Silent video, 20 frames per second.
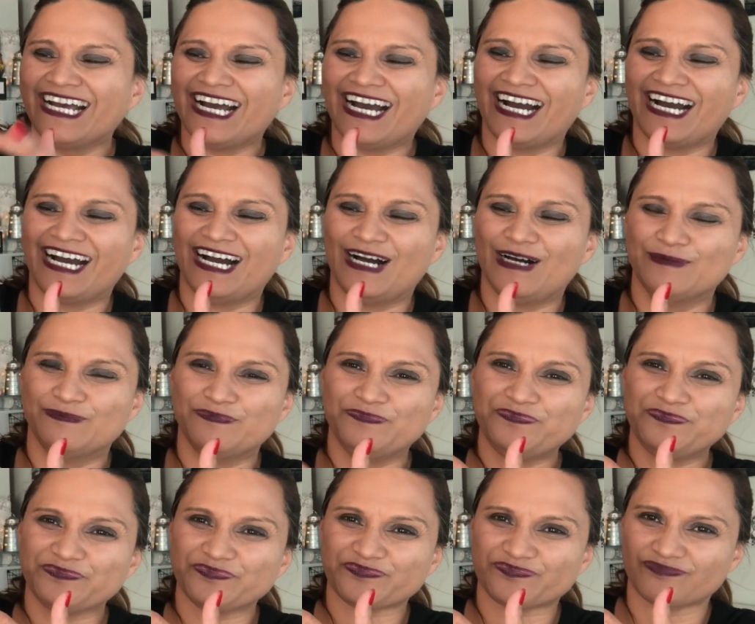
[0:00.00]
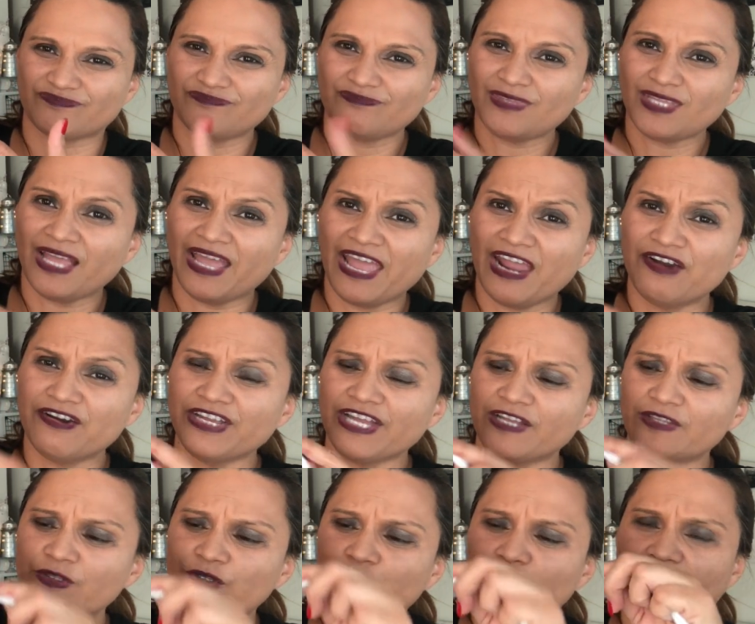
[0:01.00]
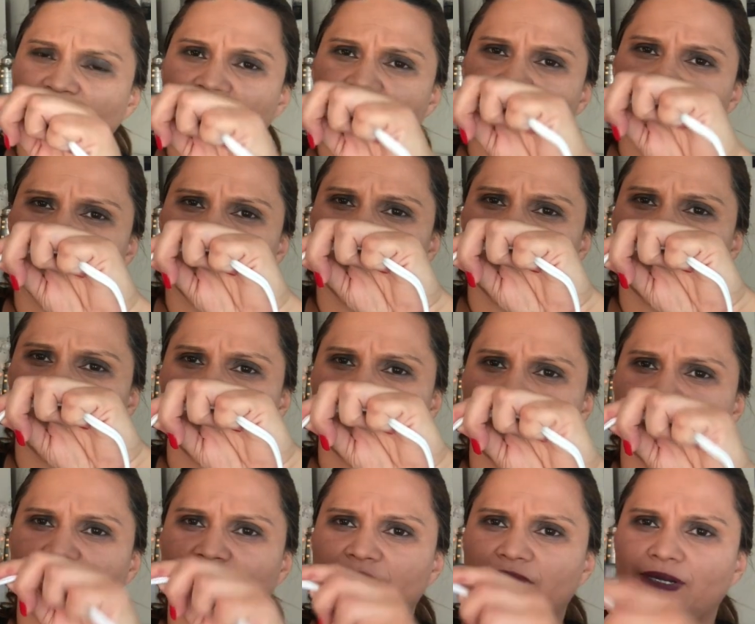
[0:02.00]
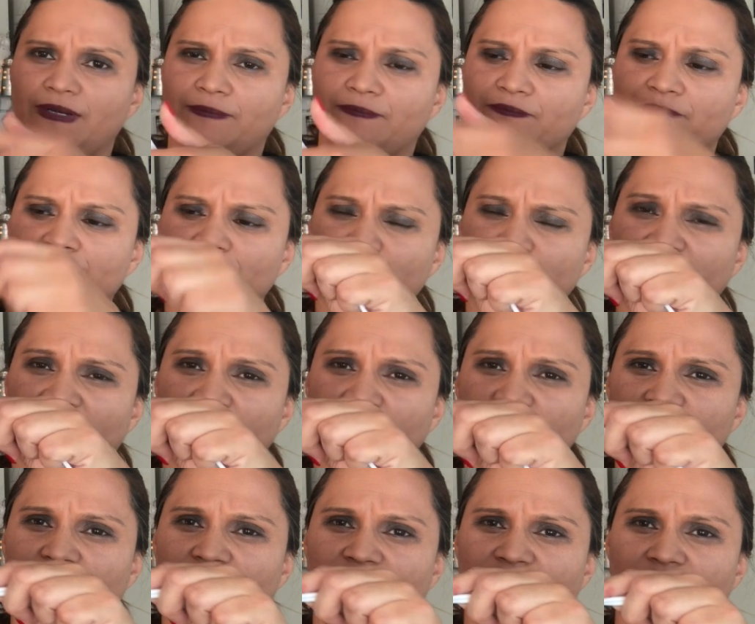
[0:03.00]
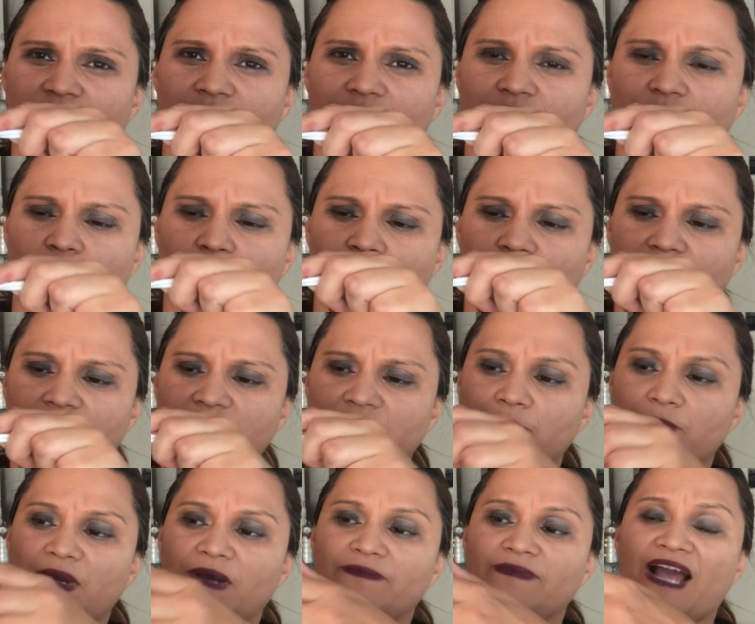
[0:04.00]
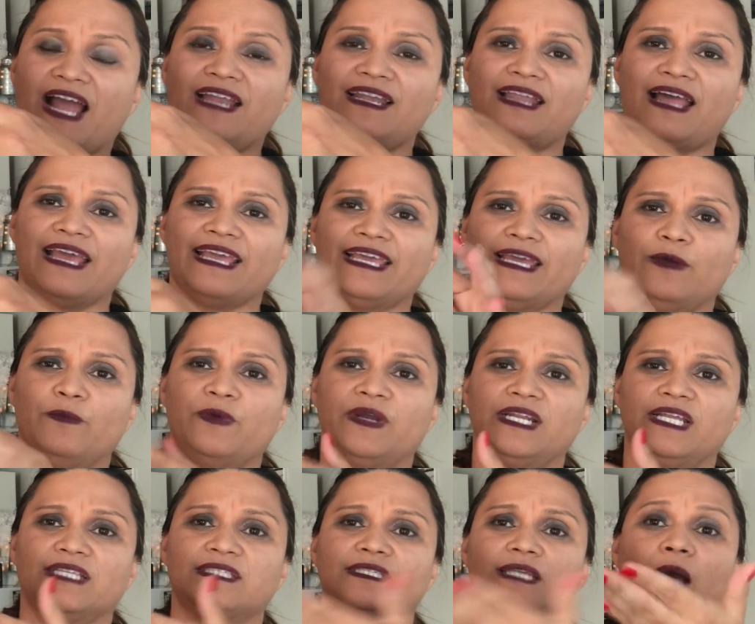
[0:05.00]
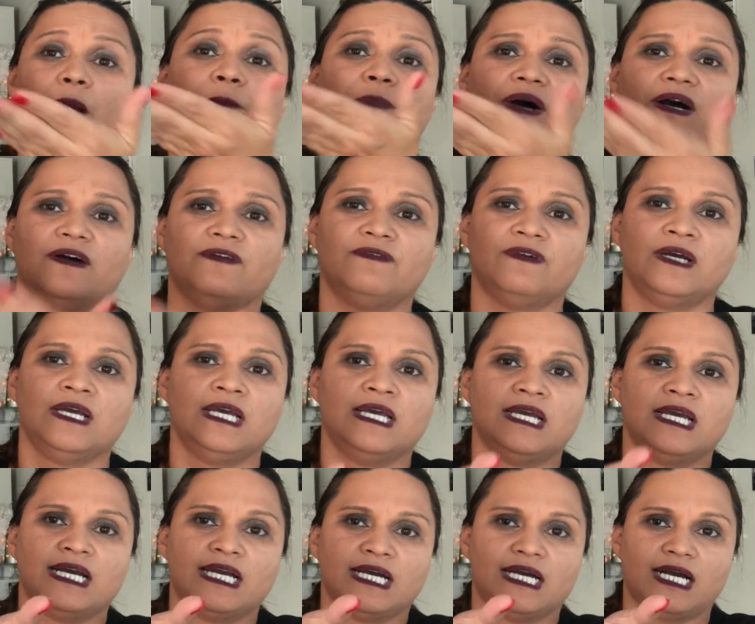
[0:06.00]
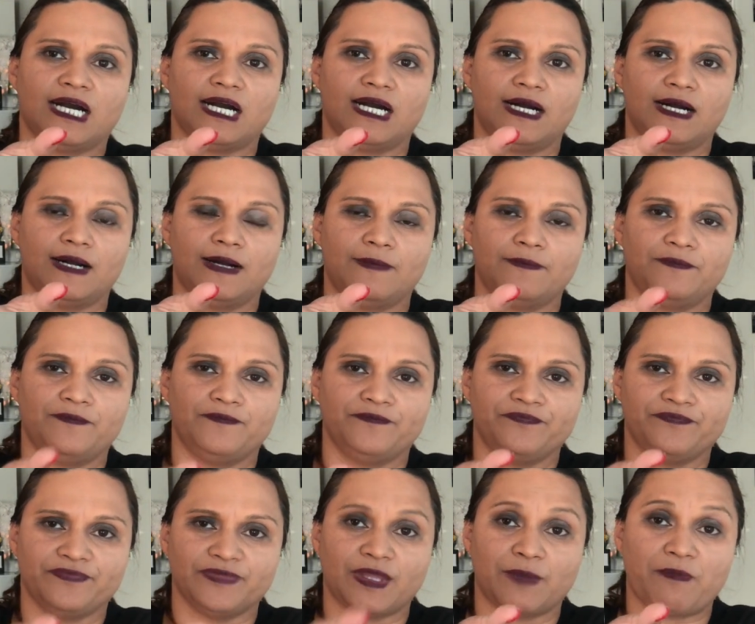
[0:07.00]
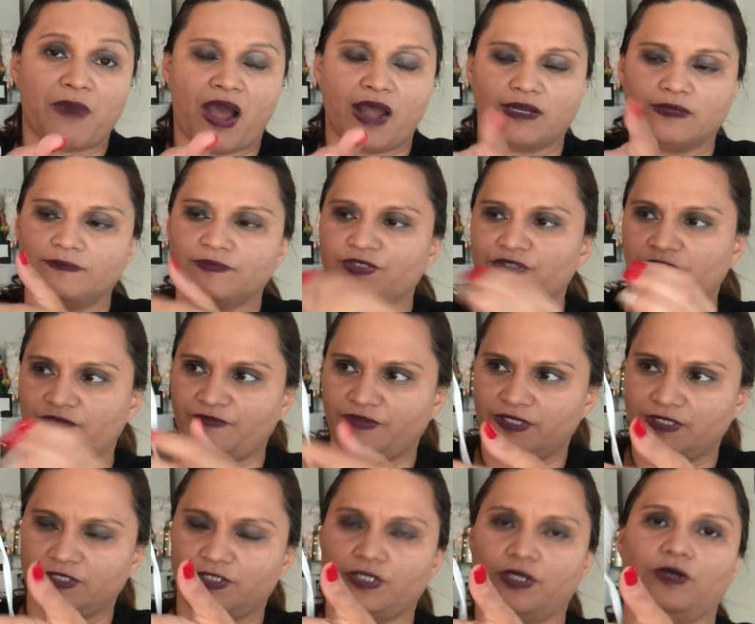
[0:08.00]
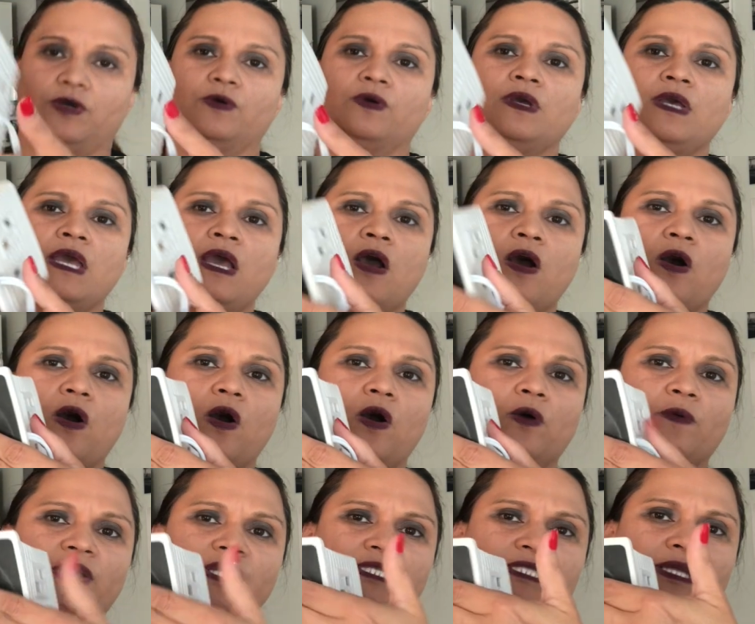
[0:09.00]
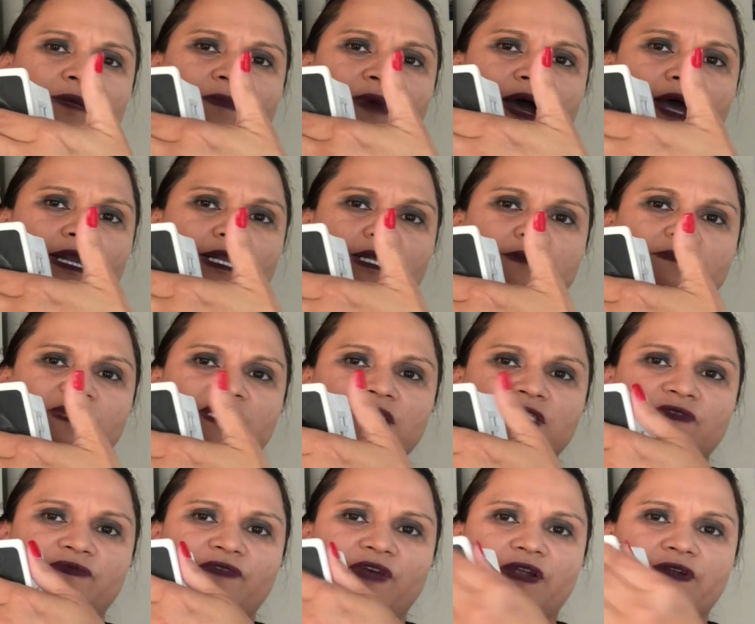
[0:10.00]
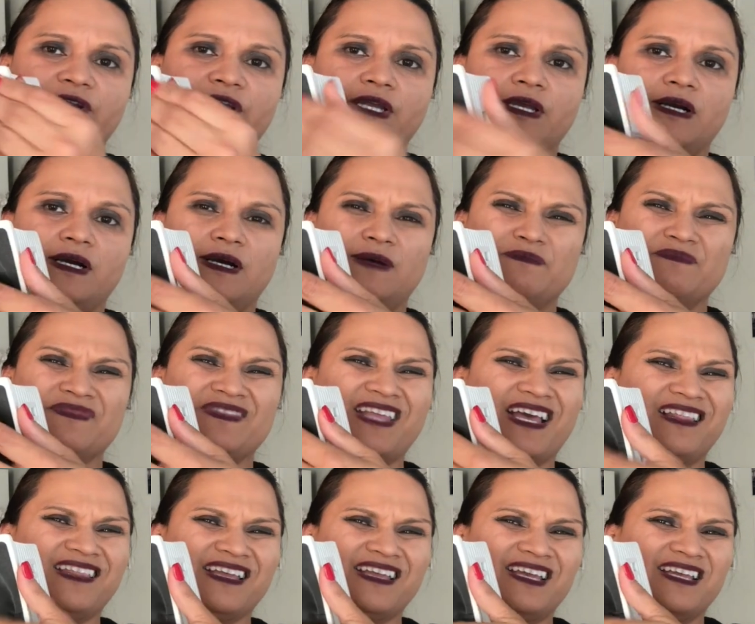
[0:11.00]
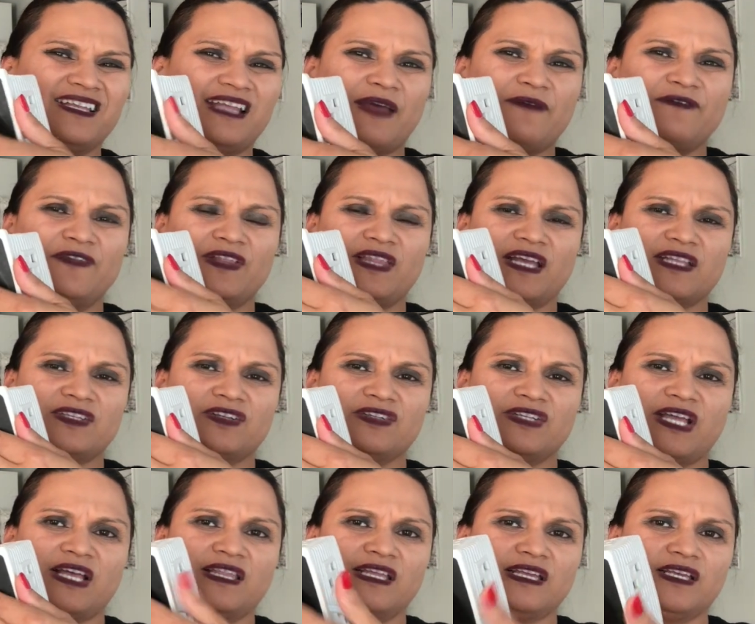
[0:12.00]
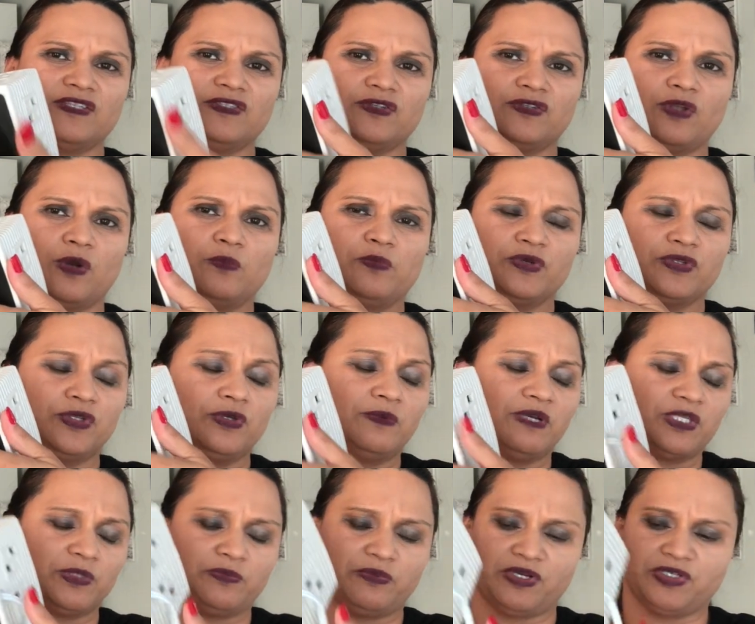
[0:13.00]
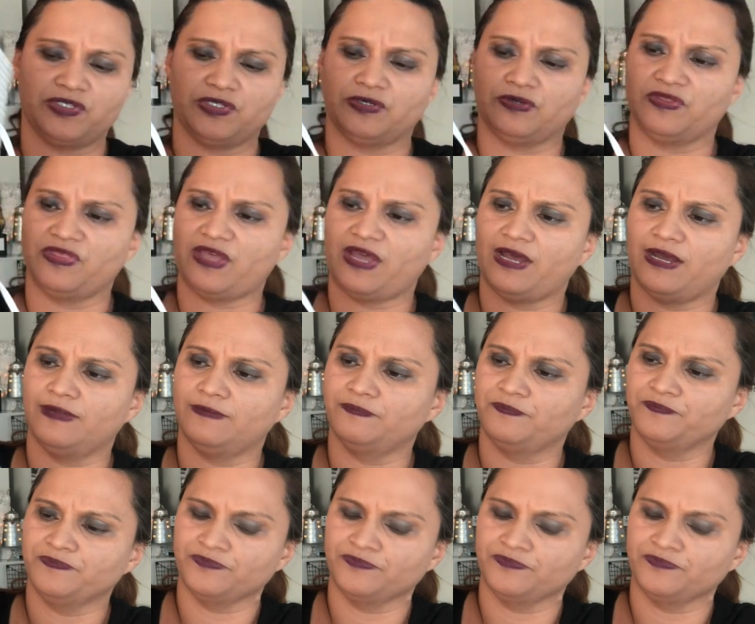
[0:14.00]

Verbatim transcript: um, area to where you put the, um, make sure the, the cord is above. I like it when it's above um, the bottom surface. So always the bottom is very um, delicate. I feel like they're delicate, so don't put too much pressure on that.